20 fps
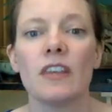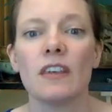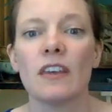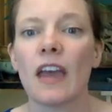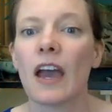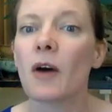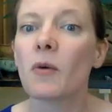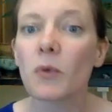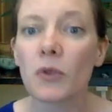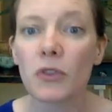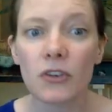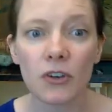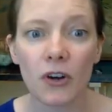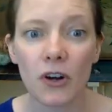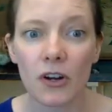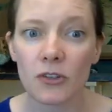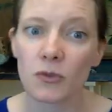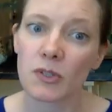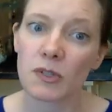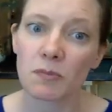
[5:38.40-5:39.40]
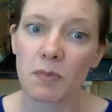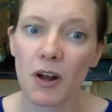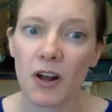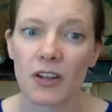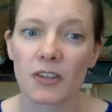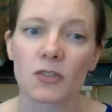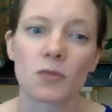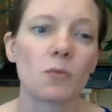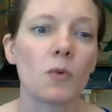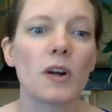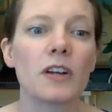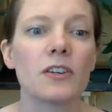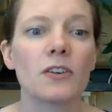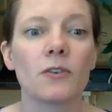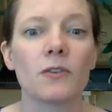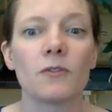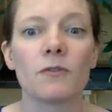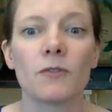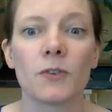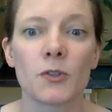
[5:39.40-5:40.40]
How will the neurons respond to
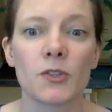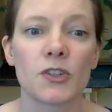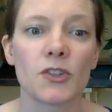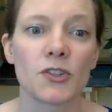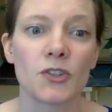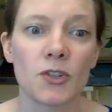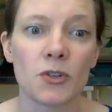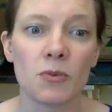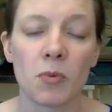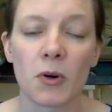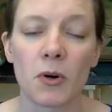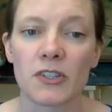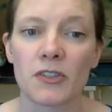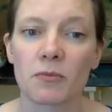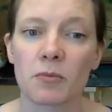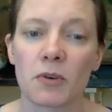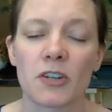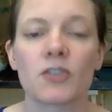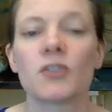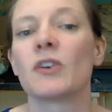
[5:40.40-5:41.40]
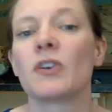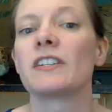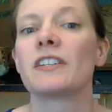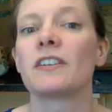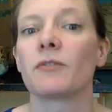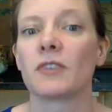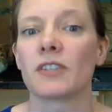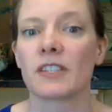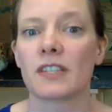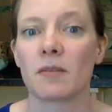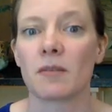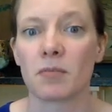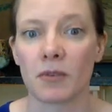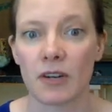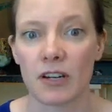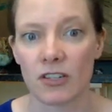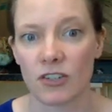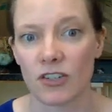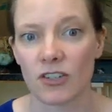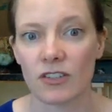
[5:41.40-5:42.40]
one versus 2 points of pressure at different
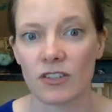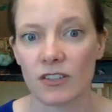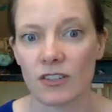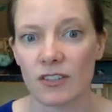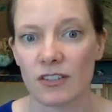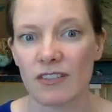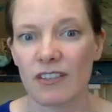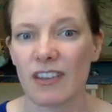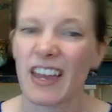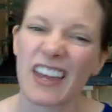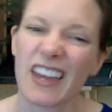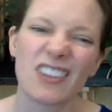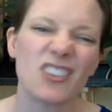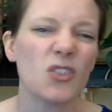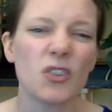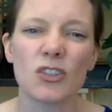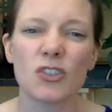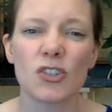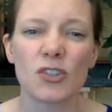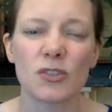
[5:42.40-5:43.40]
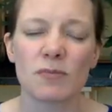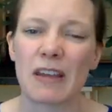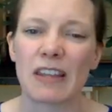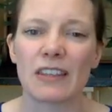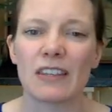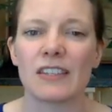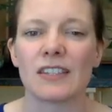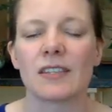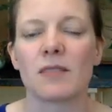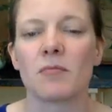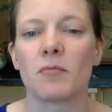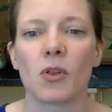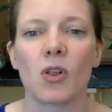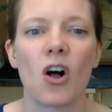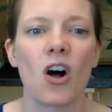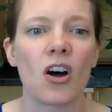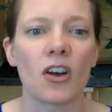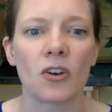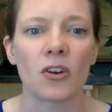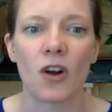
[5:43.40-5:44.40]
separations? And you can just make these simple
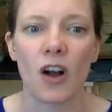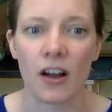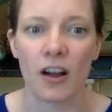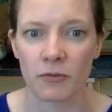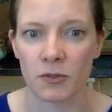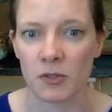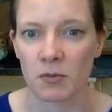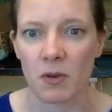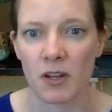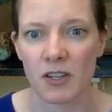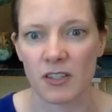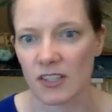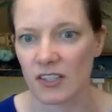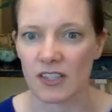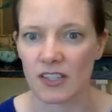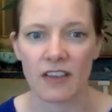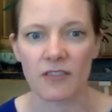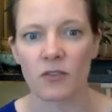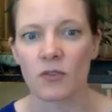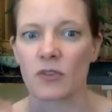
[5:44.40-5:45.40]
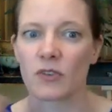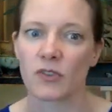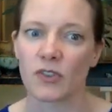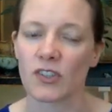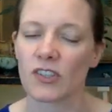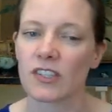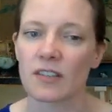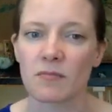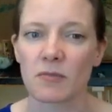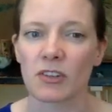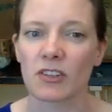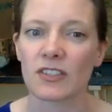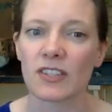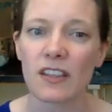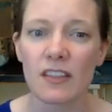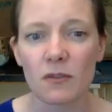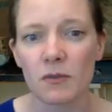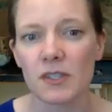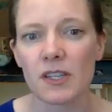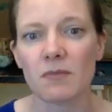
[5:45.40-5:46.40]
on or off responses. Either there's a stimulus
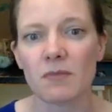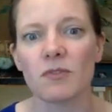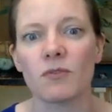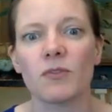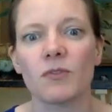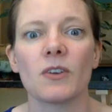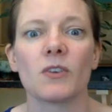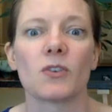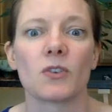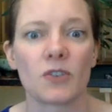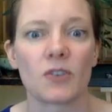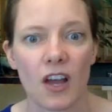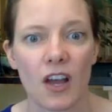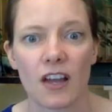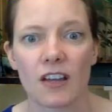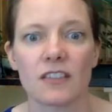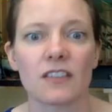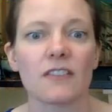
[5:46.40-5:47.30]
in the receptive field or not.